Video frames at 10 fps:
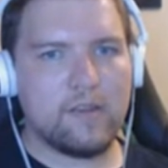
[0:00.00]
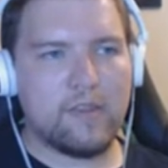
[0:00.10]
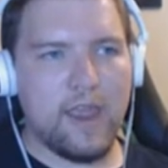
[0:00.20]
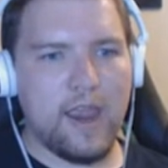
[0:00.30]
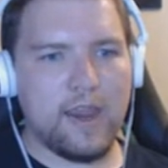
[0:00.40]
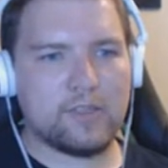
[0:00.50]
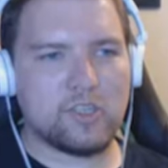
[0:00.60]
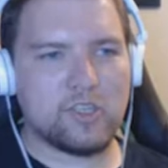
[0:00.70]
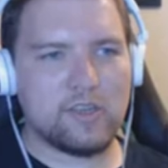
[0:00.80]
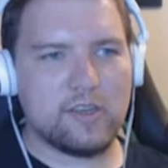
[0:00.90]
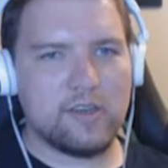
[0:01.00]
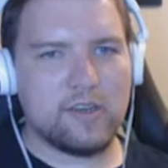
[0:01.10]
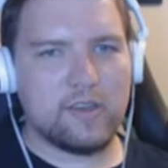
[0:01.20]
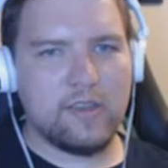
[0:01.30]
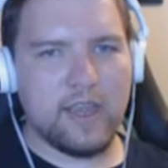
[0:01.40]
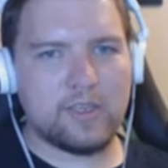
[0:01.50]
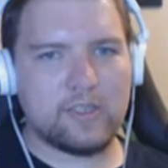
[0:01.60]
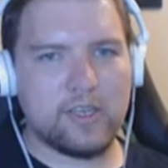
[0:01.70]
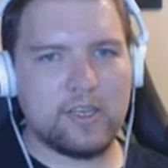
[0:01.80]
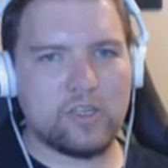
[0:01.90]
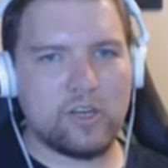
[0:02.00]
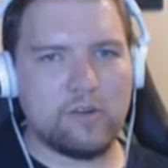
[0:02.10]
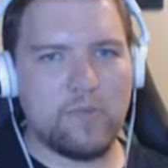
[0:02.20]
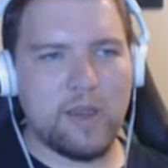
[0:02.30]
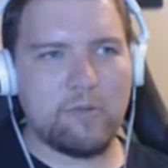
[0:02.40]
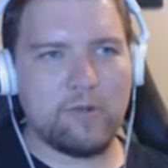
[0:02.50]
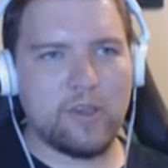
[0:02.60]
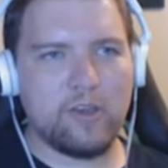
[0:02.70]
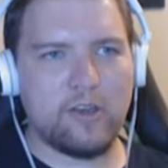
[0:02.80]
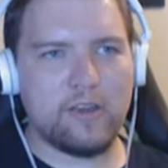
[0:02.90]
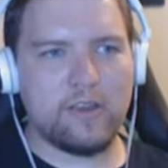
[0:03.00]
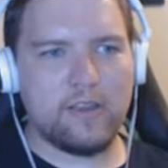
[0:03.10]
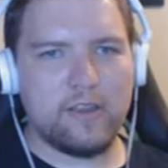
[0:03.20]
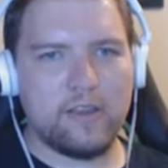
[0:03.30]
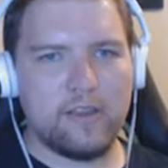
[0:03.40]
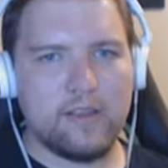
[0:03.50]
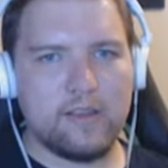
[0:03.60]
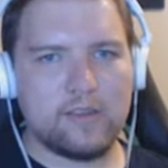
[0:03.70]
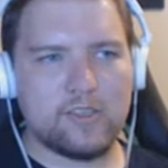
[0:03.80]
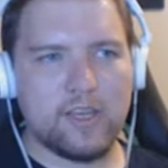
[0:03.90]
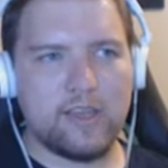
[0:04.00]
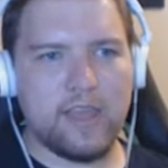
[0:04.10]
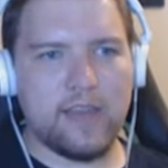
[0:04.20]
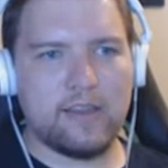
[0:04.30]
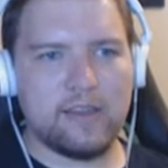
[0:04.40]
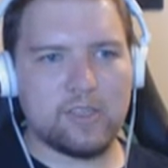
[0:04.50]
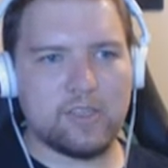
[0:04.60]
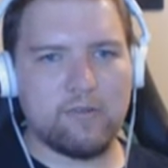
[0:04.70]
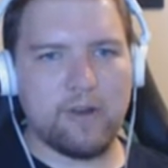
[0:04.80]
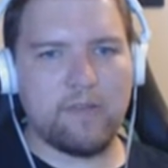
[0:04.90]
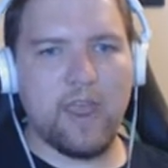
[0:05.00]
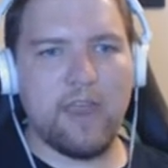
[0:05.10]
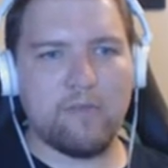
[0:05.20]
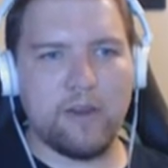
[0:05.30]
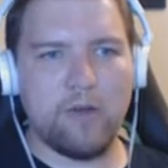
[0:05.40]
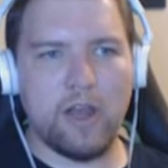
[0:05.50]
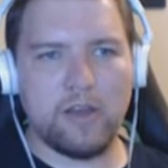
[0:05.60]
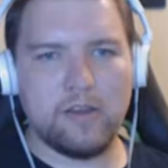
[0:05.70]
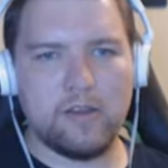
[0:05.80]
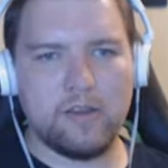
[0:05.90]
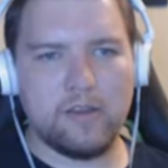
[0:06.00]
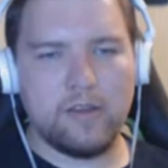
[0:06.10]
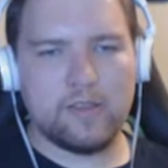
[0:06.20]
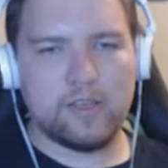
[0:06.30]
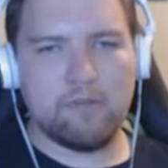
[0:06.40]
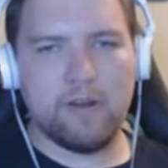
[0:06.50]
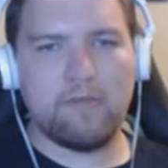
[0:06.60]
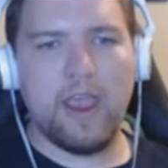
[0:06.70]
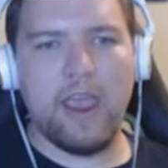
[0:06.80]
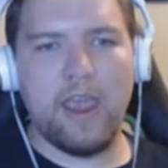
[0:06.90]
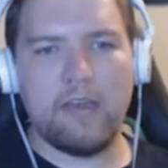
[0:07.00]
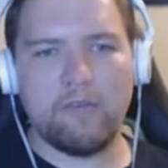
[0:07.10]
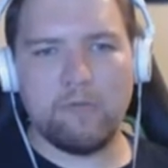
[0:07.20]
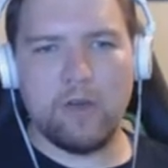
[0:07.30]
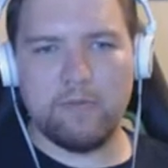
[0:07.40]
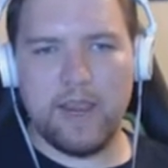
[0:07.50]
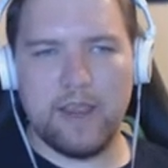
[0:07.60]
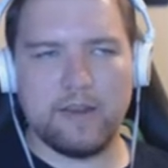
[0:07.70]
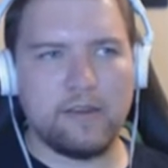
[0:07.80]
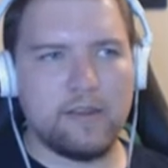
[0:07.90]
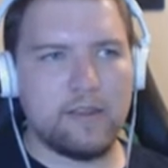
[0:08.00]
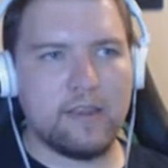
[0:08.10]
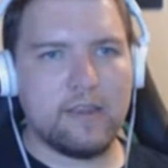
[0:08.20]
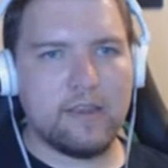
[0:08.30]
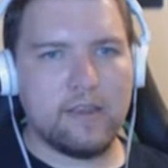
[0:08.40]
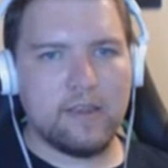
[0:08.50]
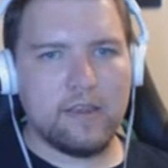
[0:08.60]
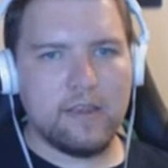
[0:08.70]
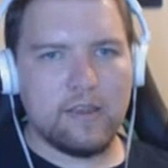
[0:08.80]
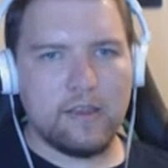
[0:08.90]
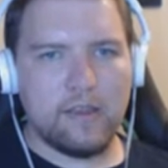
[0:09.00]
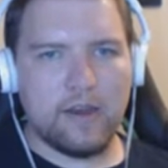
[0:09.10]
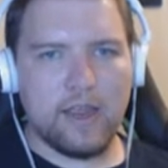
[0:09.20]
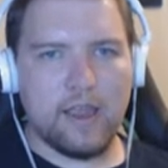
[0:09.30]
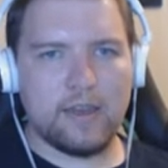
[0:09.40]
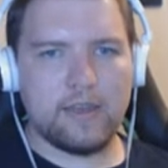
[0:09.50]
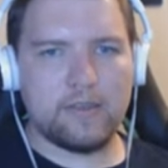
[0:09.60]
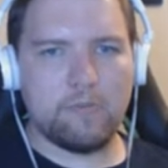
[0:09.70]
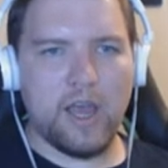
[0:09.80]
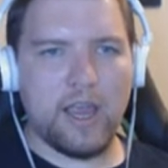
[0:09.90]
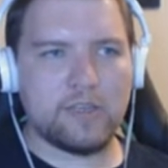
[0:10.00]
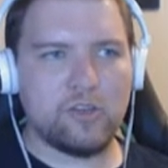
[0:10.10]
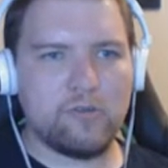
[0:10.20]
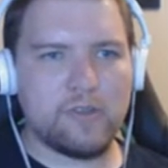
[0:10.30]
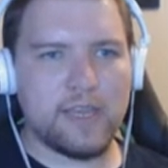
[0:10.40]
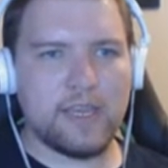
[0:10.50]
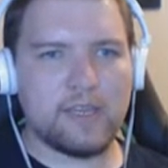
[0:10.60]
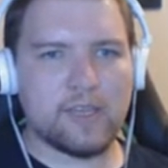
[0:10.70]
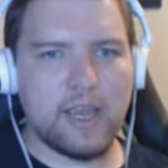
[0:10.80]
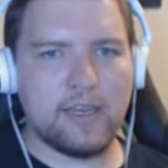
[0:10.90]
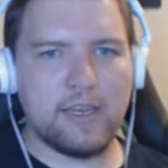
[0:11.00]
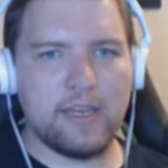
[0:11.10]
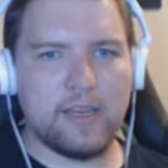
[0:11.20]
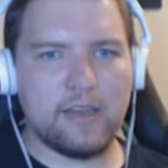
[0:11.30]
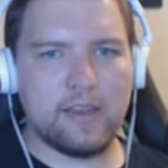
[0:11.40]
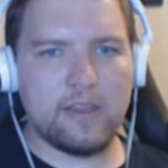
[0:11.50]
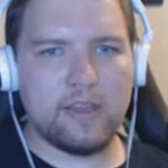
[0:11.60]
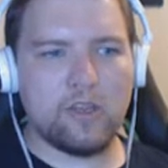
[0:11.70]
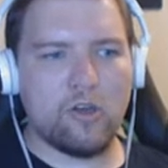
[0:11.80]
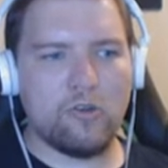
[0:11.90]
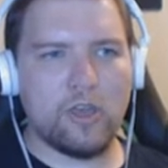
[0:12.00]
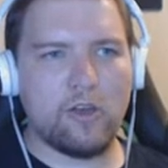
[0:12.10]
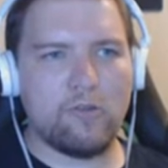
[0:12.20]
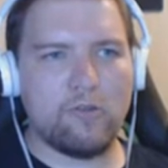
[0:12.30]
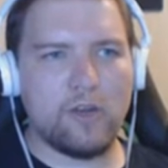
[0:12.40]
Thanks. Thanks, teacher. Maybe we could. See you then. Let's just get rid of everyone. Let's get rid of everyone, man. Alright, I need to buy two things. I need the yo-yo.